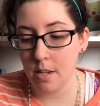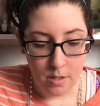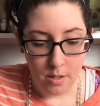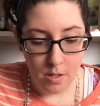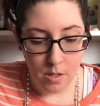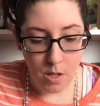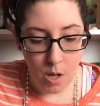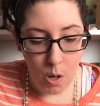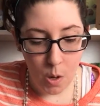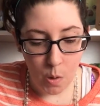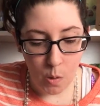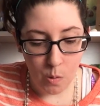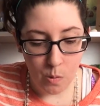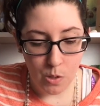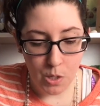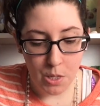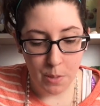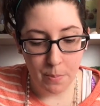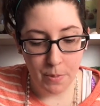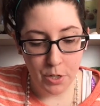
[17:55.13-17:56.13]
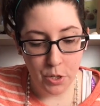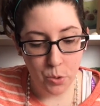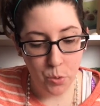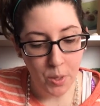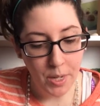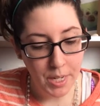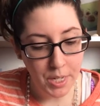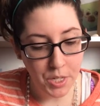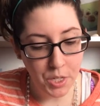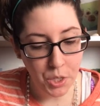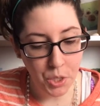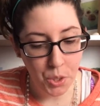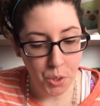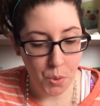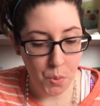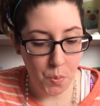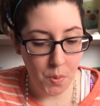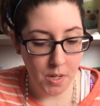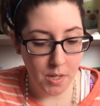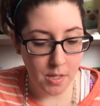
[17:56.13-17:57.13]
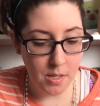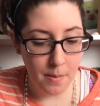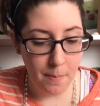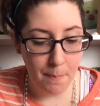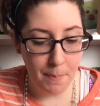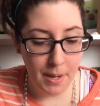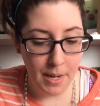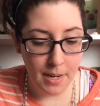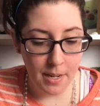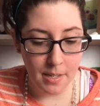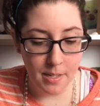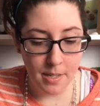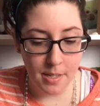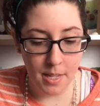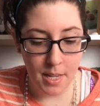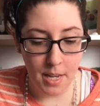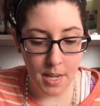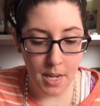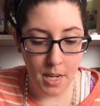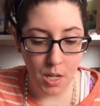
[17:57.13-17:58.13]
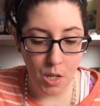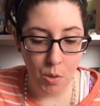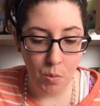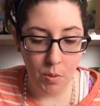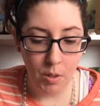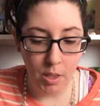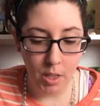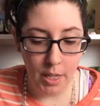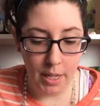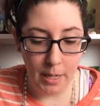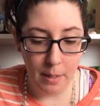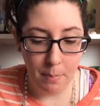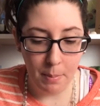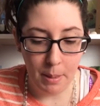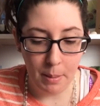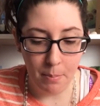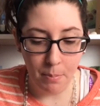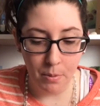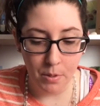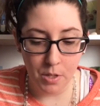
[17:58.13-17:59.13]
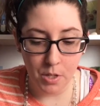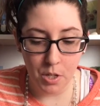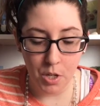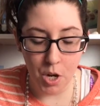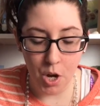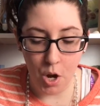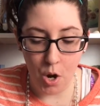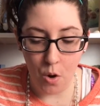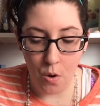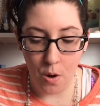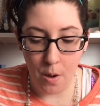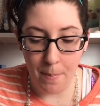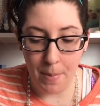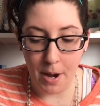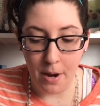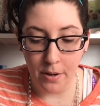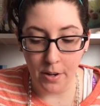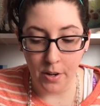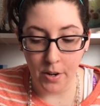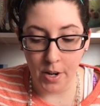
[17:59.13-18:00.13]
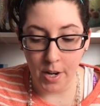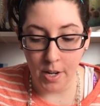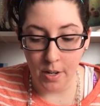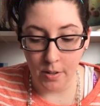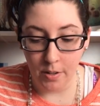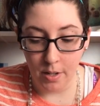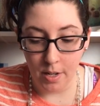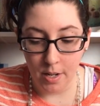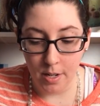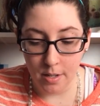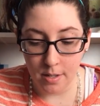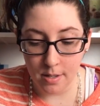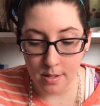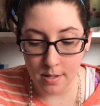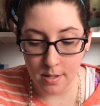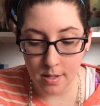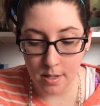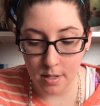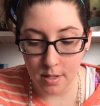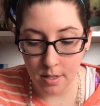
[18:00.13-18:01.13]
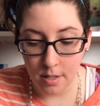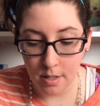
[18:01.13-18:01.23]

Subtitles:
So, number 22, what is the biggest thing you would like people to know about your illness?